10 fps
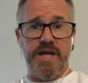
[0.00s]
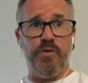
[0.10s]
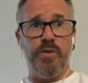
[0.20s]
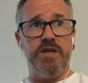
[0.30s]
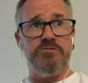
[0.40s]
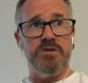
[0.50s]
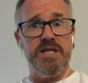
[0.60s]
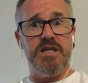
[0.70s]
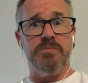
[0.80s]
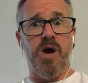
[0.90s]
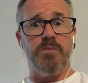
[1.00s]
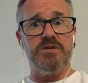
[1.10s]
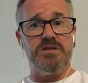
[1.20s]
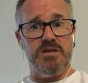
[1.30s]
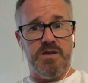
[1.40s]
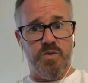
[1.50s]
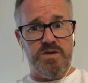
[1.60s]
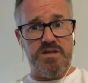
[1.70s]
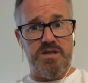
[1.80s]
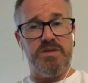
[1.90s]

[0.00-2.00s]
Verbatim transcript: And if we can read the Bible seeking wisdom.